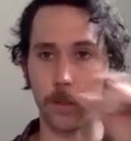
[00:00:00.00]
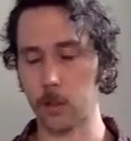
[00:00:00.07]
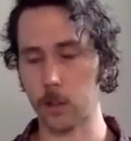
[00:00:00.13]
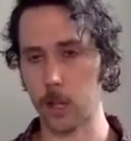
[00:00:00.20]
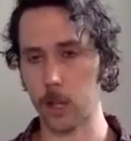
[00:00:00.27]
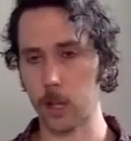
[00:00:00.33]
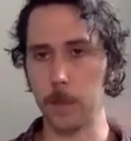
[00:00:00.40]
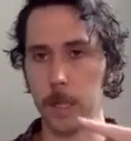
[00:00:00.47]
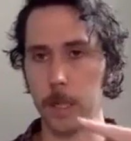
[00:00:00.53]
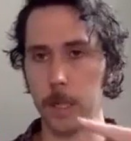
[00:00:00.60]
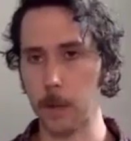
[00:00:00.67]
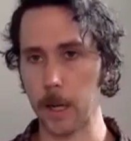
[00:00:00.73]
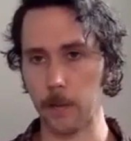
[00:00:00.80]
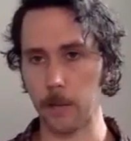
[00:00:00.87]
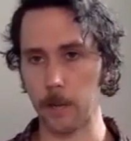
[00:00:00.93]
things are kind of
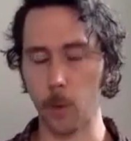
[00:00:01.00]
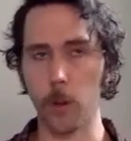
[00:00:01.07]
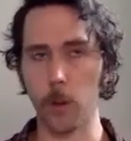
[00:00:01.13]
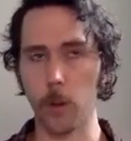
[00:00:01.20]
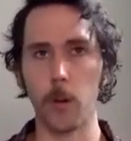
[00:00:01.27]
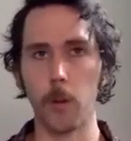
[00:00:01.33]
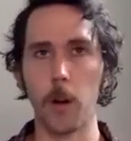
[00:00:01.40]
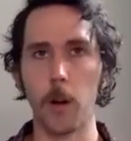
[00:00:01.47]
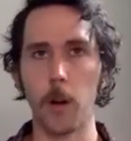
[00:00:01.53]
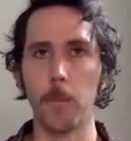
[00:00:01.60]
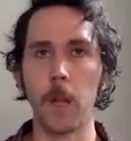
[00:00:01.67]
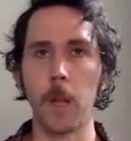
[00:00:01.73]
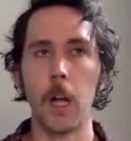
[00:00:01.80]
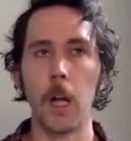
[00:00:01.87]
pinging back and forth from.